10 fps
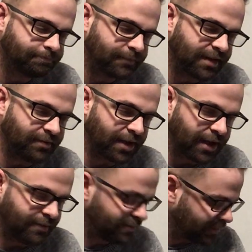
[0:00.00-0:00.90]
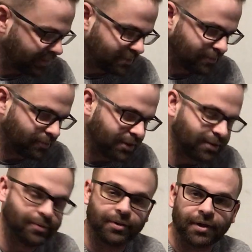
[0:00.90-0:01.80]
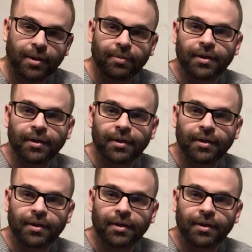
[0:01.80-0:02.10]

Even I have to read through it a couple